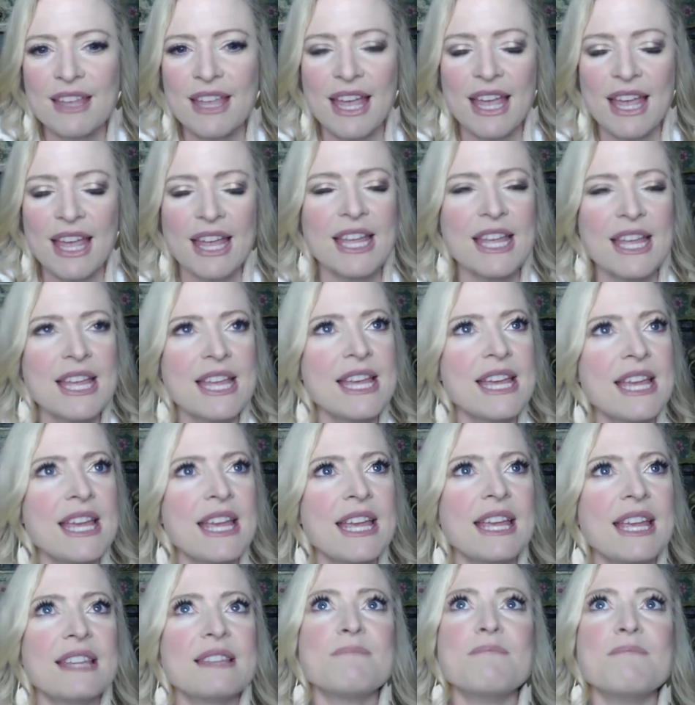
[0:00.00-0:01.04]
Okay,
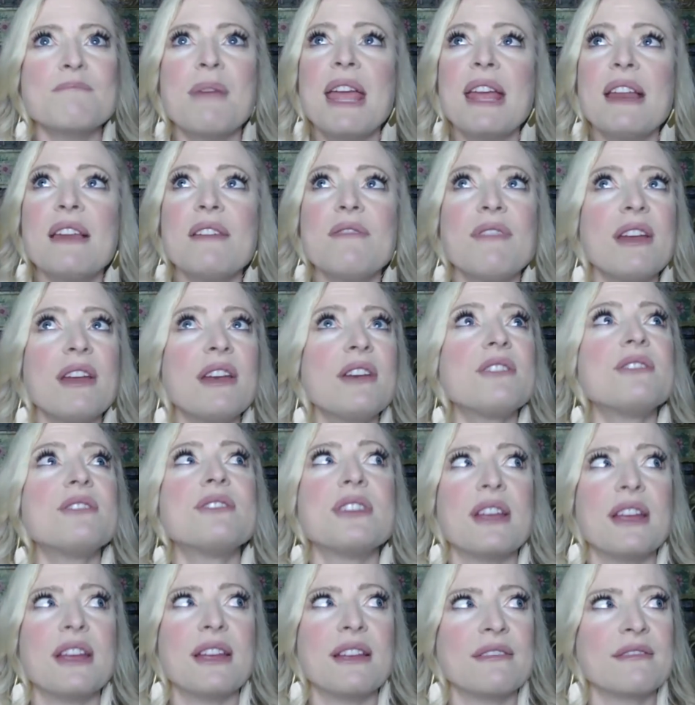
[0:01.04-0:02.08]
it's made of
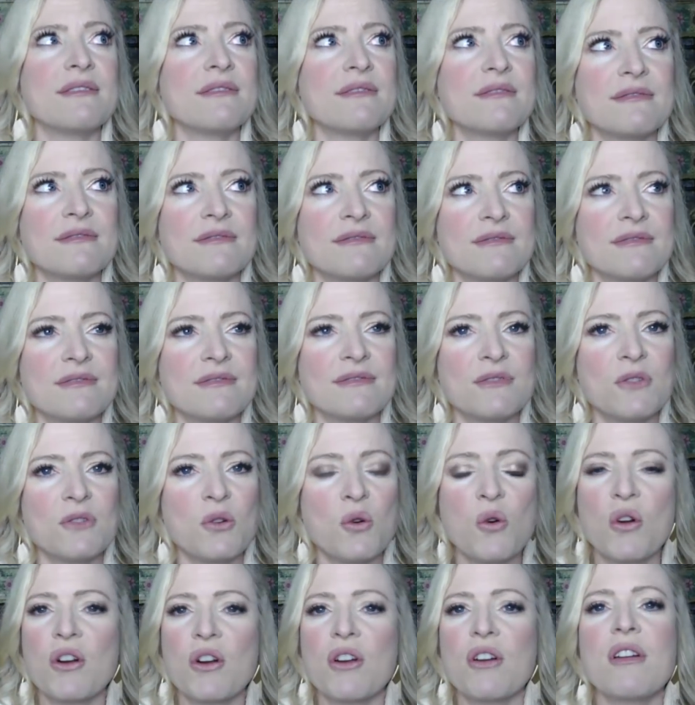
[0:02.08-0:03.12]
energy,
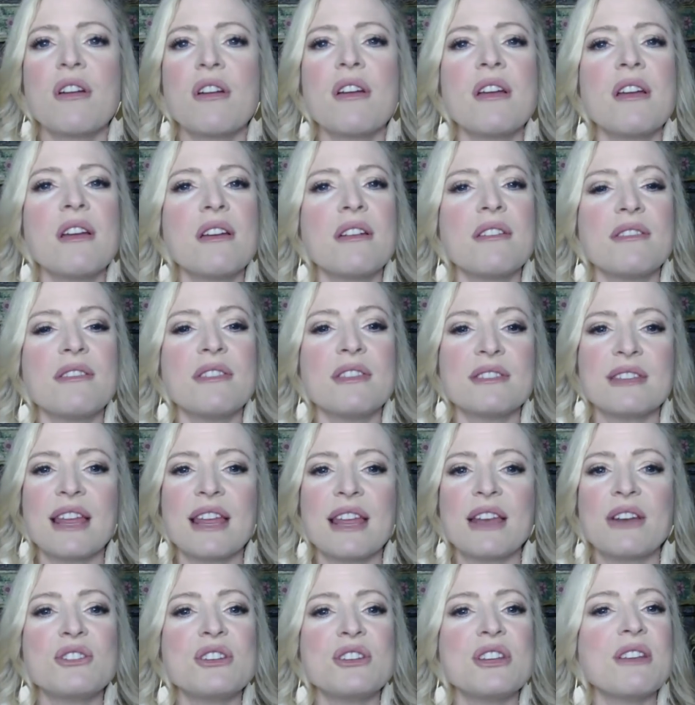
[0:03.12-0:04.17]
or this
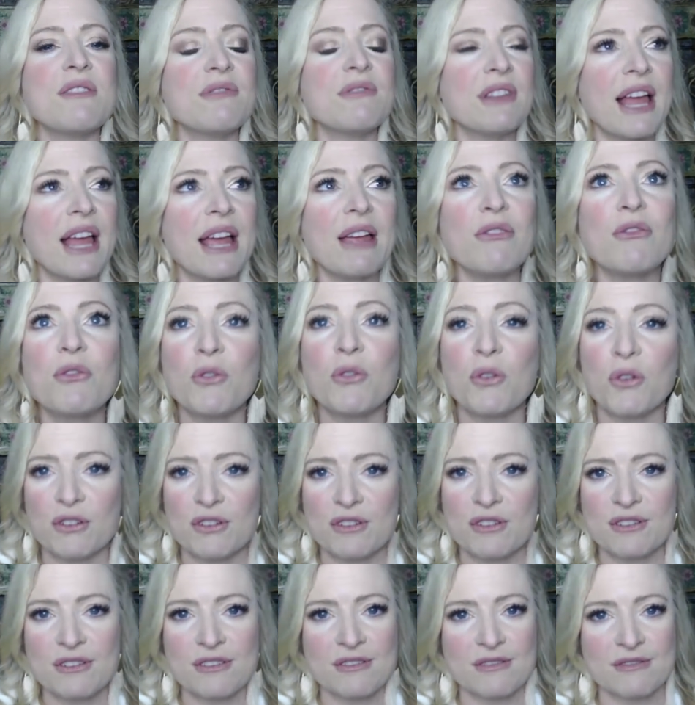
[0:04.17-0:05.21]
energy of life
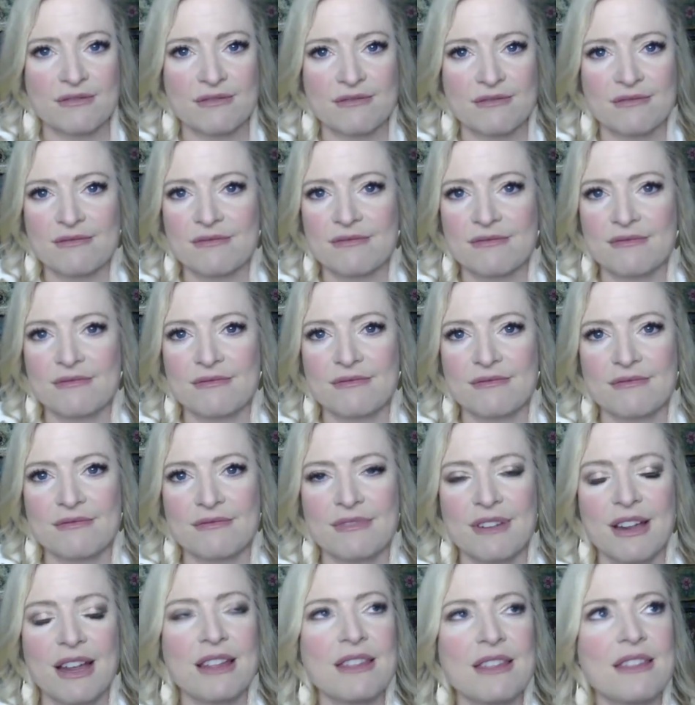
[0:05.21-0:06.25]
force,
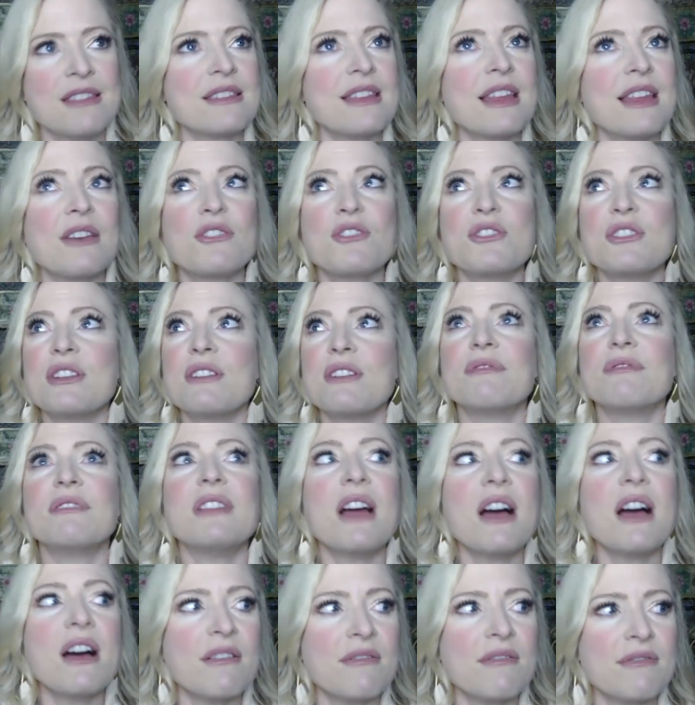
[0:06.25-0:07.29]
right? This energy of
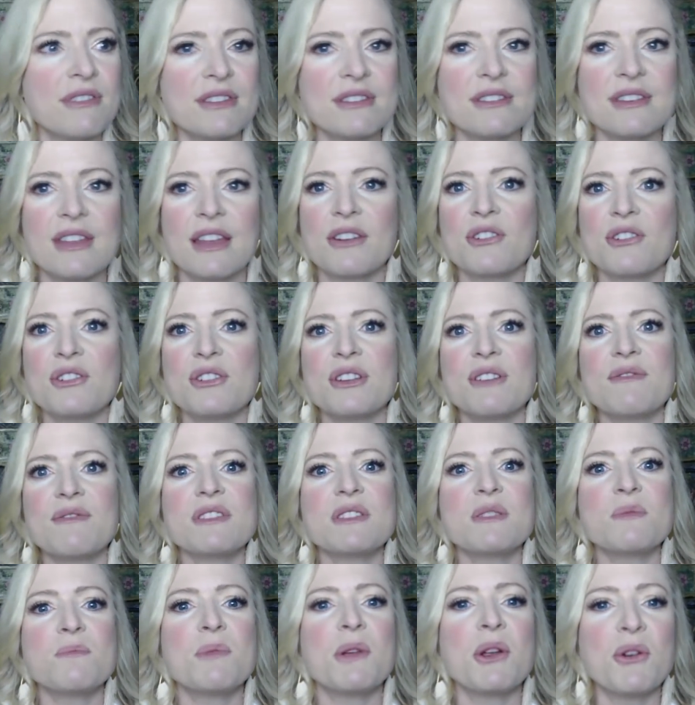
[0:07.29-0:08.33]
love, this energy of
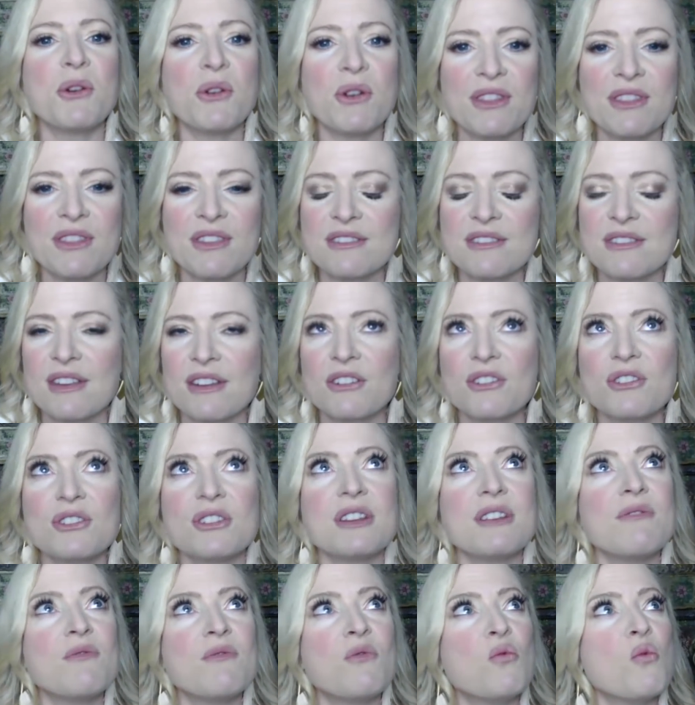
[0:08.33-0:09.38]
spirit, this
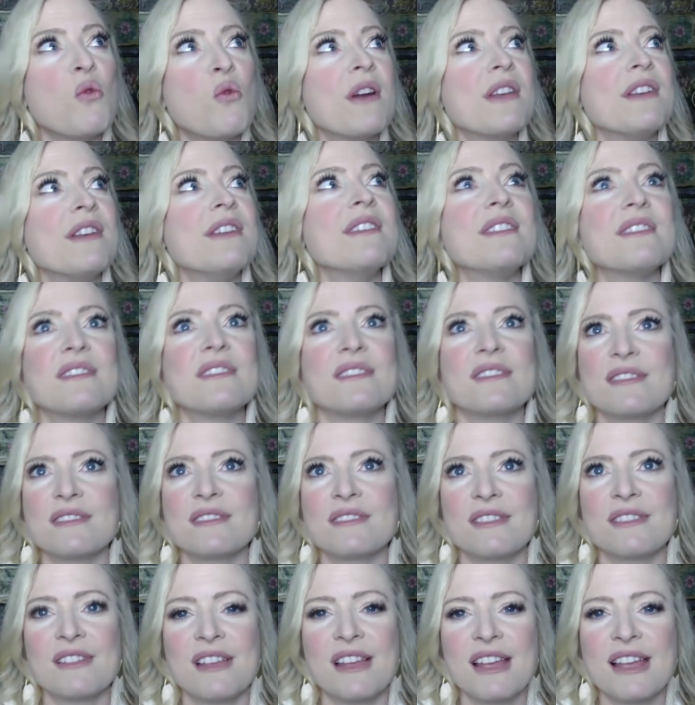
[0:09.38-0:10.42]
energy of oneness.